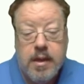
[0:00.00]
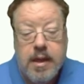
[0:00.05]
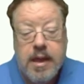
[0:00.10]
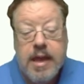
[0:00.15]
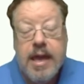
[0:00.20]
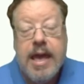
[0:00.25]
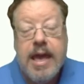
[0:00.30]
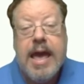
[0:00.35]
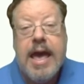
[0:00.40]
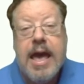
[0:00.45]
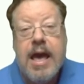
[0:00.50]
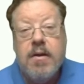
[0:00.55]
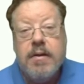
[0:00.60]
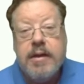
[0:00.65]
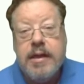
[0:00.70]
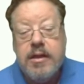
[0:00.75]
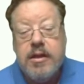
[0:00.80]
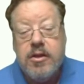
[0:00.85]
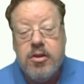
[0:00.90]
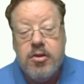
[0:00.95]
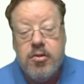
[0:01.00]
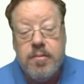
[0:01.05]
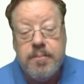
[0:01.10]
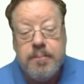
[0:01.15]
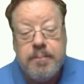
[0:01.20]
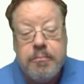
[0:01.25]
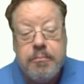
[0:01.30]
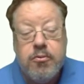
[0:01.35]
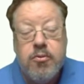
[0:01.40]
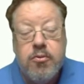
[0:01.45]
how can you
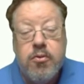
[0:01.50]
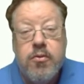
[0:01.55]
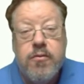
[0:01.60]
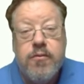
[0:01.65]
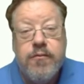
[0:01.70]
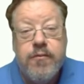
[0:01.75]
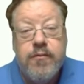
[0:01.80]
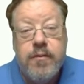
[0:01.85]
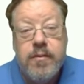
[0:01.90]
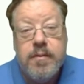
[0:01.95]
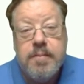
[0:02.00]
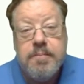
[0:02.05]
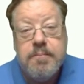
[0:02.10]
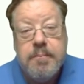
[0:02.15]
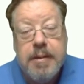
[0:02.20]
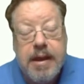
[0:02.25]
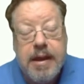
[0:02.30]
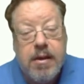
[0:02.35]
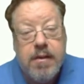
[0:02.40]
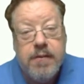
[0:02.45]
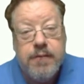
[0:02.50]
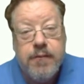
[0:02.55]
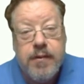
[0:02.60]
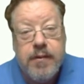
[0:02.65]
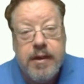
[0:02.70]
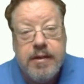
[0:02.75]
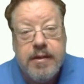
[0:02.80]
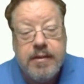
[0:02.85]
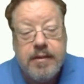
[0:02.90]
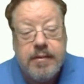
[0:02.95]
improve
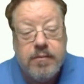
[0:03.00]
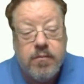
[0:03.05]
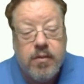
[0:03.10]
paraphrasing?